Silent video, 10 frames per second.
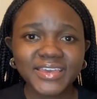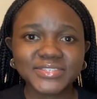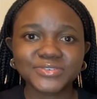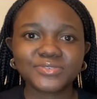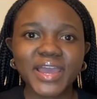
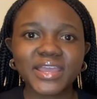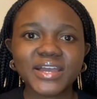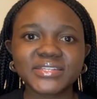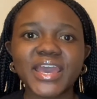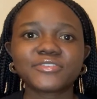So I
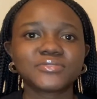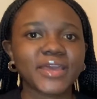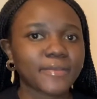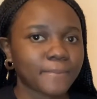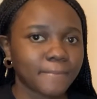kind of had to
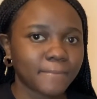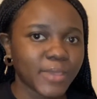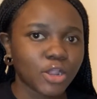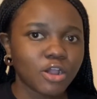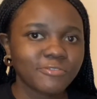like
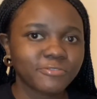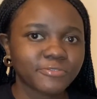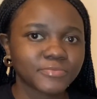back off